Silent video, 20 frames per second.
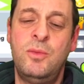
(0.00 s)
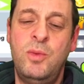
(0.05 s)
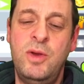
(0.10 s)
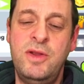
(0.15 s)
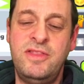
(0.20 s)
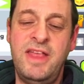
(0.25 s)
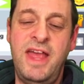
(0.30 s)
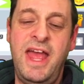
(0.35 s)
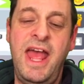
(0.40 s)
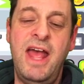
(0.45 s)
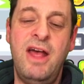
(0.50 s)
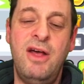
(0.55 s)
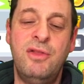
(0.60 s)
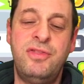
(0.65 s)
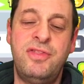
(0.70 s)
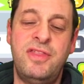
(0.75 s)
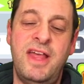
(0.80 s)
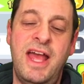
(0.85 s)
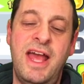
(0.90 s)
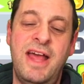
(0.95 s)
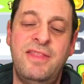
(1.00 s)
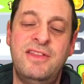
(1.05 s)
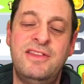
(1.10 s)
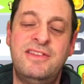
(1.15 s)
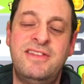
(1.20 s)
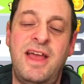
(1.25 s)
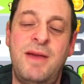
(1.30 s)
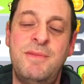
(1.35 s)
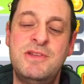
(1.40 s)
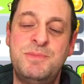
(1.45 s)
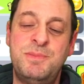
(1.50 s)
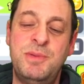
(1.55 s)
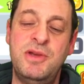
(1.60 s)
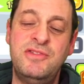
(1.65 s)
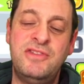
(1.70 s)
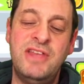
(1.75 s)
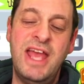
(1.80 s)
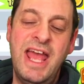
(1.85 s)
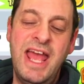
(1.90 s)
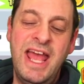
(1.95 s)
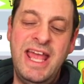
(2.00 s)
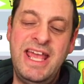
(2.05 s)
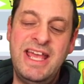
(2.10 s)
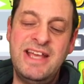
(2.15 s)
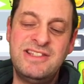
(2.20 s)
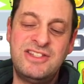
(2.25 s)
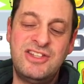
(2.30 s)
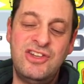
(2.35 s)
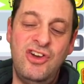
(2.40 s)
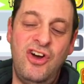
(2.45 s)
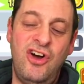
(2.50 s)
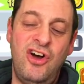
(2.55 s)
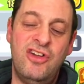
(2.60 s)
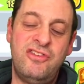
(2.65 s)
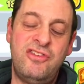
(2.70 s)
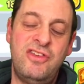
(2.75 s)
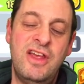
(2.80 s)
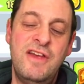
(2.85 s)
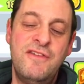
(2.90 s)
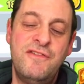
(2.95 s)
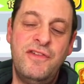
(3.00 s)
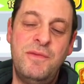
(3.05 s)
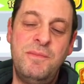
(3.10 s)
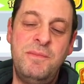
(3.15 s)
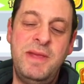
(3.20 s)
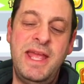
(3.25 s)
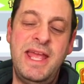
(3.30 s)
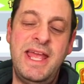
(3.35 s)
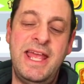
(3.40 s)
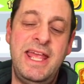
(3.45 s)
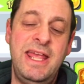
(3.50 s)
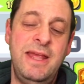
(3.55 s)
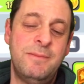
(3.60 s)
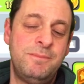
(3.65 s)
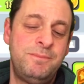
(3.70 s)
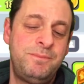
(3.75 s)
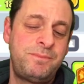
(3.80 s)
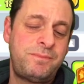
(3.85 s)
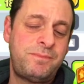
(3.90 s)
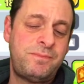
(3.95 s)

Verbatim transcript: with the health and the damage boost, he has got, for me,